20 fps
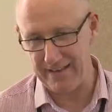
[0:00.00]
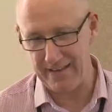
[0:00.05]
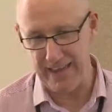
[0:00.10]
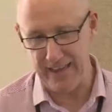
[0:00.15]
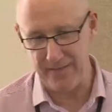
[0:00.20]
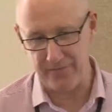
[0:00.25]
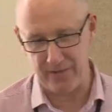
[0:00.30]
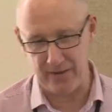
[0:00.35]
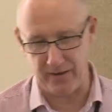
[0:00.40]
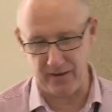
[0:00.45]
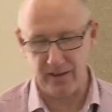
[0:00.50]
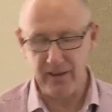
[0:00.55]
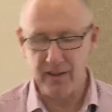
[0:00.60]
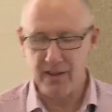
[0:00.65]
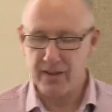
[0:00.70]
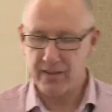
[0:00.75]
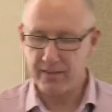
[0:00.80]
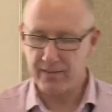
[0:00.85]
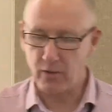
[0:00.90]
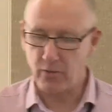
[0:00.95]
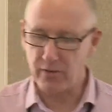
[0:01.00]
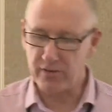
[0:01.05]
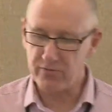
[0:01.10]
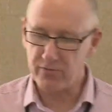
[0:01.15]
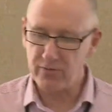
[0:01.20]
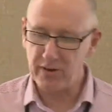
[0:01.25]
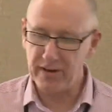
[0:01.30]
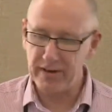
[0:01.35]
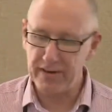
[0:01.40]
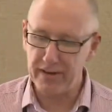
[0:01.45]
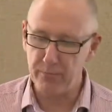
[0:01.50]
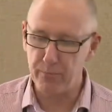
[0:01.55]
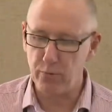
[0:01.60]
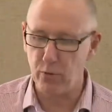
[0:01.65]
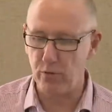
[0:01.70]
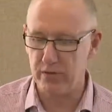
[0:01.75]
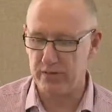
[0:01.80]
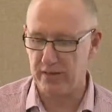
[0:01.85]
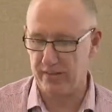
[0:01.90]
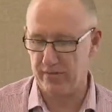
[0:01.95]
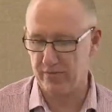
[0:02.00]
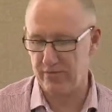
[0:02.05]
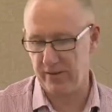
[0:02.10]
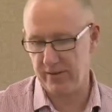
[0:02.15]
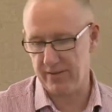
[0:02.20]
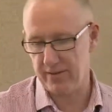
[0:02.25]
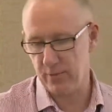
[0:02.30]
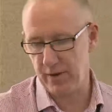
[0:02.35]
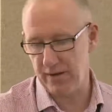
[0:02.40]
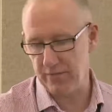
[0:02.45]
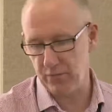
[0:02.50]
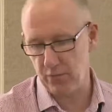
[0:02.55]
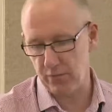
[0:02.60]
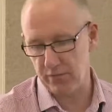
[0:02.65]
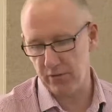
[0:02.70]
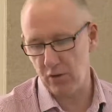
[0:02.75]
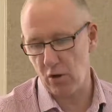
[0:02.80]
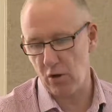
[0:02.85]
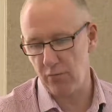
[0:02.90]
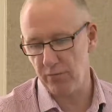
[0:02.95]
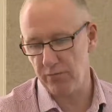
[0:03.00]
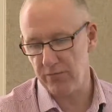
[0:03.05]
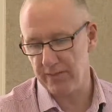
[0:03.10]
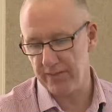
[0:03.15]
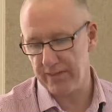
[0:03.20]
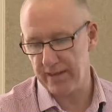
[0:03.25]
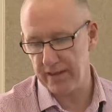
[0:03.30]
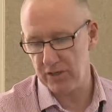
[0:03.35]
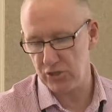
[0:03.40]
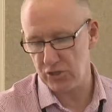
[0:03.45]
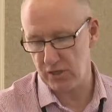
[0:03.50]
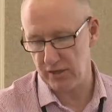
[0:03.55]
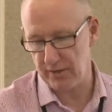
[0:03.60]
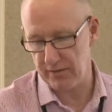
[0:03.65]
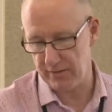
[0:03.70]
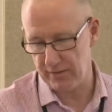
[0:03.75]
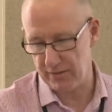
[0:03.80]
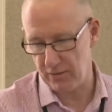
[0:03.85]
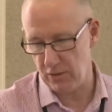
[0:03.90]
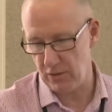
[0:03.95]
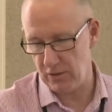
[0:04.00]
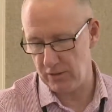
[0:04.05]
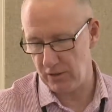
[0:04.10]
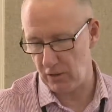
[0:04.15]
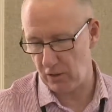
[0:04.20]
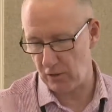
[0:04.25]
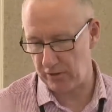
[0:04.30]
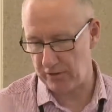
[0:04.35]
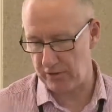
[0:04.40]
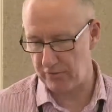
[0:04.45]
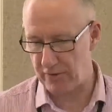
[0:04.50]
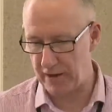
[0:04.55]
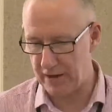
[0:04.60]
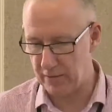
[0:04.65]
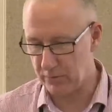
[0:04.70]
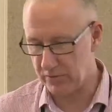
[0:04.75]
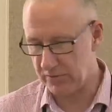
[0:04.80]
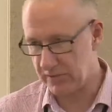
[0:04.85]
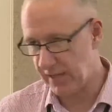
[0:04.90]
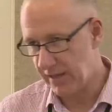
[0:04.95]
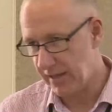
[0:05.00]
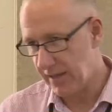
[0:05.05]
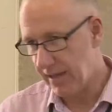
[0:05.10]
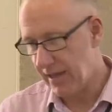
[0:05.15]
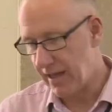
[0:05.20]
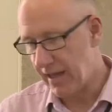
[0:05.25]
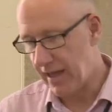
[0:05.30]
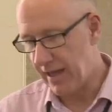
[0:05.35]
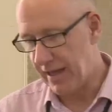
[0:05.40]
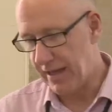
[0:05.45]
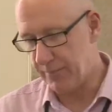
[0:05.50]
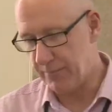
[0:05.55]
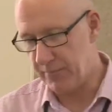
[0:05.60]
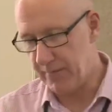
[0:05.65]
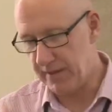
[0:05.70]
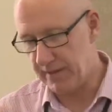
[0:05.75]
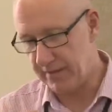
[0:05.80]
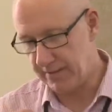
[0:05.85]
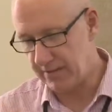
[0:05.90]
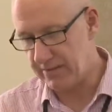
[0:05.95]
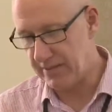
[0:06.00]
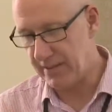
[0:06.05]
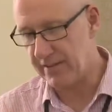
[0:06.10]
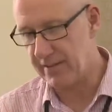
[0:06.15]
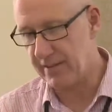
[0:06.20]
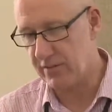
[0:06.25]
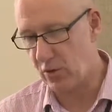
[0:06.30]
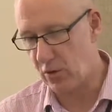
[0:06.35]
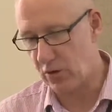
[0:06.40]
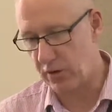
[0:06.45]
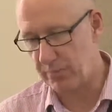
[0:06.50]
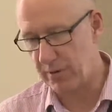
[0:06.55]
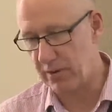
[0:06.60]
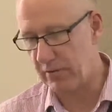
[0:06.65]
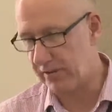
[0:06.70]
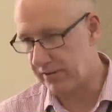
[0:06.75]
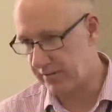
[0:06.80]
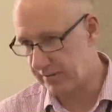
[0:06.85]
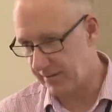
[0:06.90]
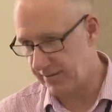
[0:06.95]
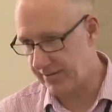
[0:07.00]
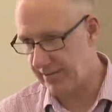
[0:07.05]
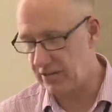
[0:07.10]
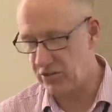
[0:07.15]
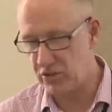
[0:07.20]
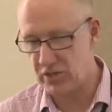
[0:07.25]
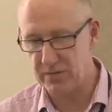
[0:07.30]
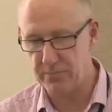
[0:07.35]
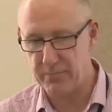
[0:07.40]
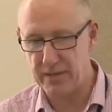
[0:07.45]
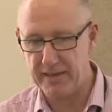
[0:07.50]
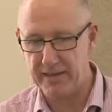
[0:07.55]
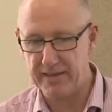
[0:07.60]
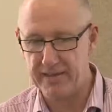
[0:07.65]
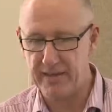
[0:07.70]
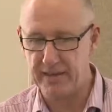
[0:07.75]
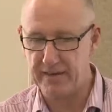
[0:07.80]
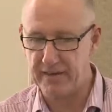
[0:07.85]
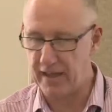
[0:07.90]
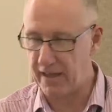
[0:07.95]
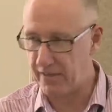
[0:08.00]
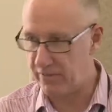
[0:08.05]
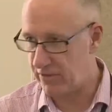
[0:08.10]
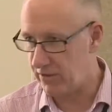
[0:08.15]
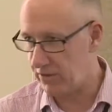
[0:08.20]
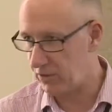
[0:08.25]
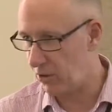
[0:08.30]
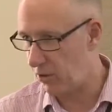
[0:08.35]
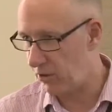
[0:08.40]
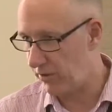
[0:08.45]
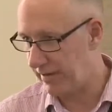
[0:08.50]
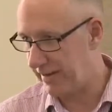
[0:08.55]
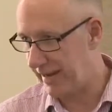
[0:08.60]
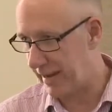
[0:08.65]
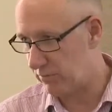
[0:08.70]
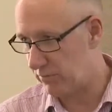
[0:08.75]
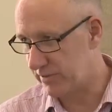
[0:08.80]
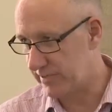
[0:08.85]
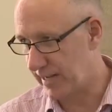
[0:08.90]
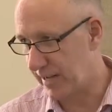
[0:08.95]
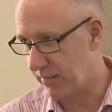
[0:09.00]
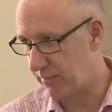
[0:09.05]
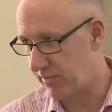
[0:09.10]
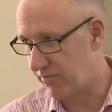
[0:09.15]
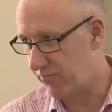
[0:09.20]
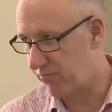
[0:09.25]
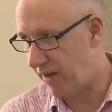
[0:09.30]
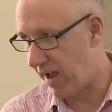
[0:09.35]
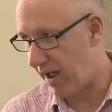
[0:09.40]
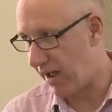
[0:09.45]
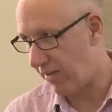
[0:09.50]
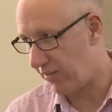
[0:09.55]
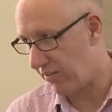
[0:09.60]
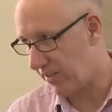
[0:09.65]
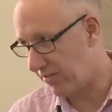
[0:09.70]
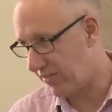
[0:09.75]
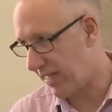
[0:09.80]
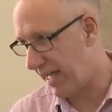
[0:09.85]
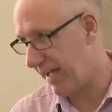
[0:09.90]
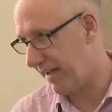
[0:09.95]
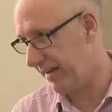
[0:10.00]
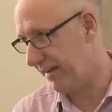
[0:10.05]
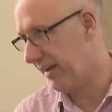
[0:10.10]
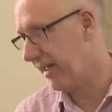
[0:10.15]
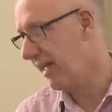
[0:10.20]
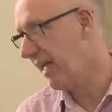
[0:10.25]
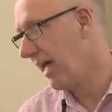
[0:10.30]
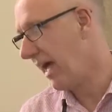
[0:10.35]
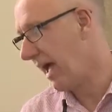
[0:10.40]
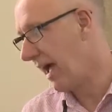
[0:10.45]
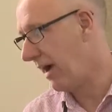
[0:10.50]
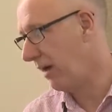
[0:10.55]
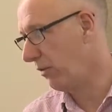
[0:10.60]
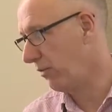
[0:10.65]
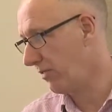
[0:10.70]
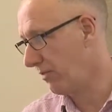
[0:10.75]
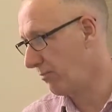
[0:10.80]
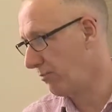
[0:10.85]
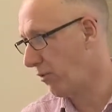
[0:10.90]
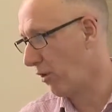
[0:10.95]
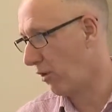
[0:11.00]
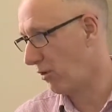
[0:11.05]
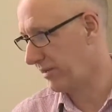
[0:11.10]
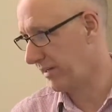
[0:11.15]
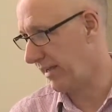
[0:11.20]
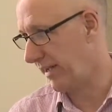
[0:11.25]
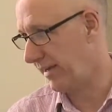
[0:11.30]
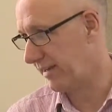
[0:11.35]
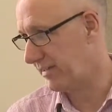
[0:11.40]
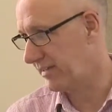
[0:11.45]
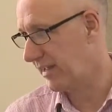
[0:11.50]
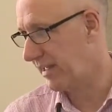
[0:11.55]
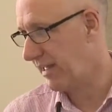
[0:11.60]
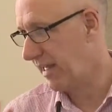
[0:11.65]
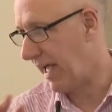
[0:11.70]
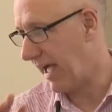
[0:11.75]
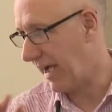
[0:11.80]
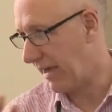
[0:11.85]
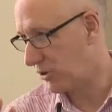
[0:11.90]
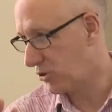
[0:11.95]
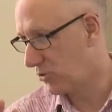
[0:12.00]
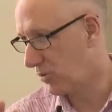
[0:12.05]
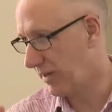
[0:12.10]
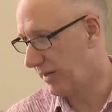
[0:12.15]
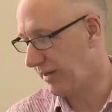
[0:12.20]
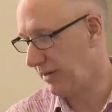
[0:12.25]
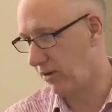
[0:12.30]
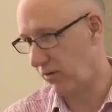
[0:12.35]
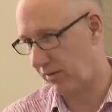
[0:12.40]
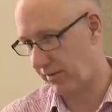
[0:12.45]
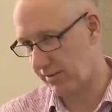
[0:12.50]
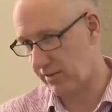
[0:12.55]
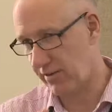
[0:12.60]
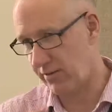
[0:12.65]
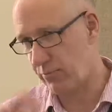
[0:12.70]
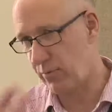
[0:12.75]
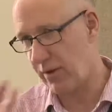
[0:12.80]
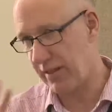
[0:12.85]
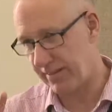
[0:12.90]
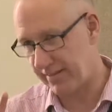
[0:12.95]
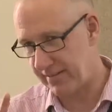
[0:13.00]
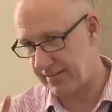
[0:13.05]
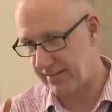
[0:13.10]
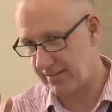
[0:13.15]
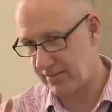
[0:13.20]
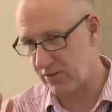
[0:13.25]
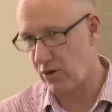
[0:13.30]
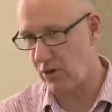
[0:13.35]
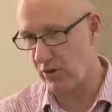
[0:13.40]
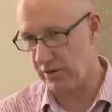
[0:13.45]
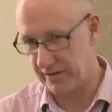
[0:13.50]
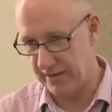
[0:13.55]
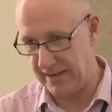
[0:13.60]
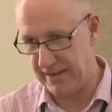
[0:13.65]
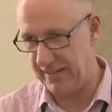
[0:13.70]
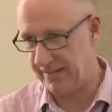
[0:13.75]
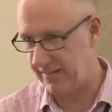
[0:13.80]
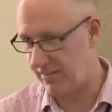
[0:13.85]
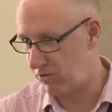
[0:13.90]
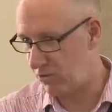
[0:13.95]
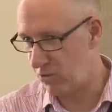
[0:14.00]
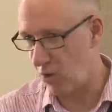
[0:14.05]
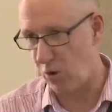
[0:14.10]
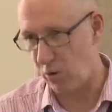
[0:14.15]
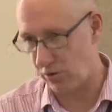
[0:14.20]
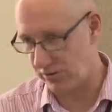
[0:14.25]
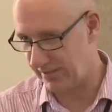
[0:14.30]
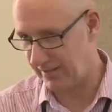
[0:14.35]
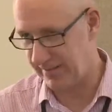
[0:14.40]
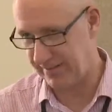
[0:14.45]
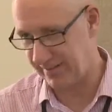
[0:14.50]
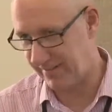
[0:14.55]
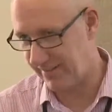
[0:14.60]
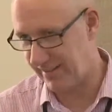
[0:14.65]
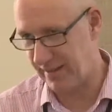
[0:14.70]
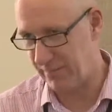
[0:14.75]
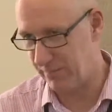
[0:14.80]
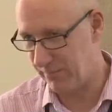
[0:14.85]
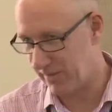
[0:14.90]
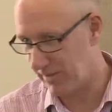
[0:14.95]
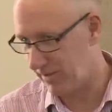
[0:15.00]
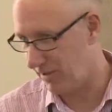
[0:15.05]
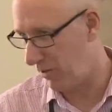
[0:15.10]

level. So it's really important for us to have those conversations early on around this is all about your decision-making and the learning outcomes rather than how the product actually looks, because whilst it's good, it's not at some,